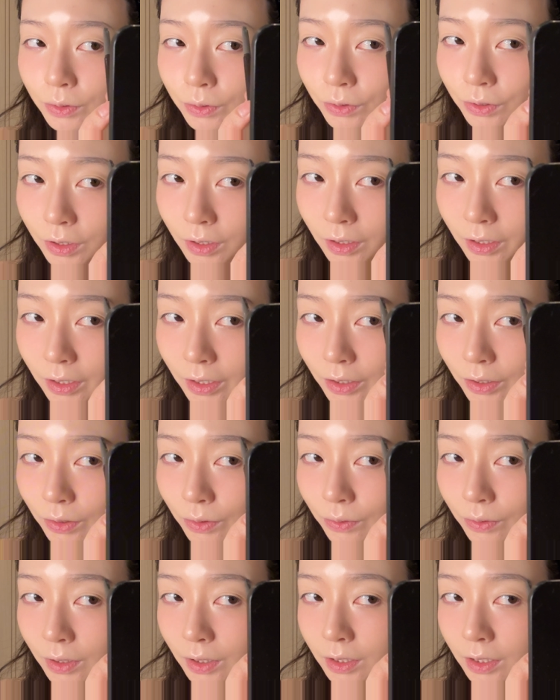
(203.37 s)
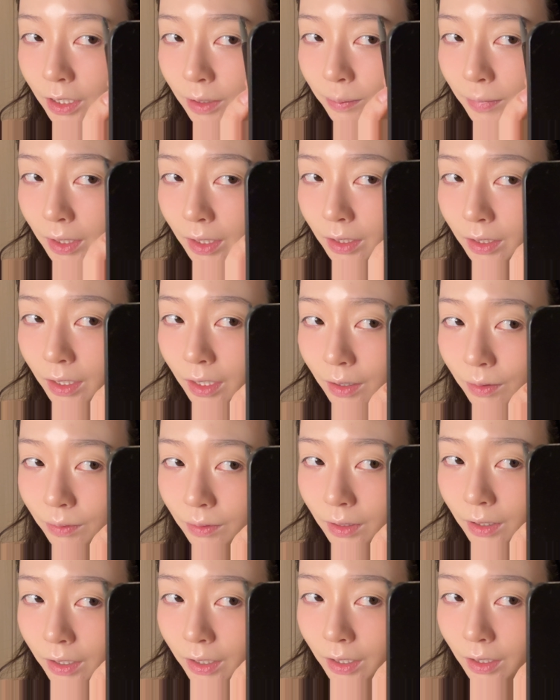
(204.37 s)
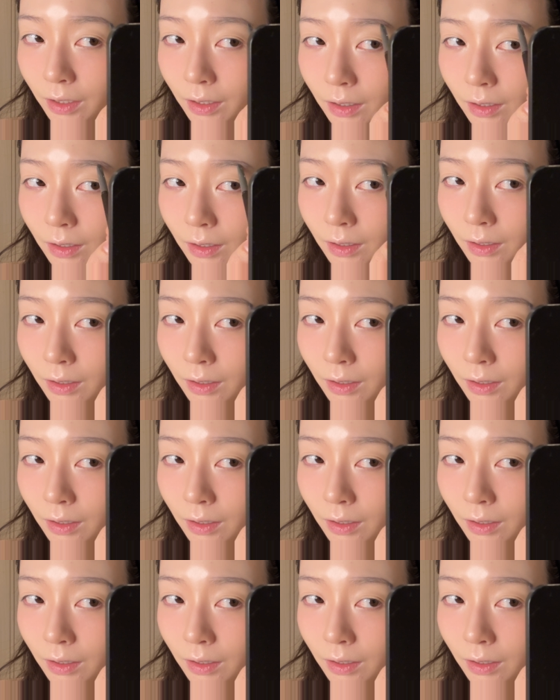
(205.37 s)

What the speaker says: usually do is I make an outline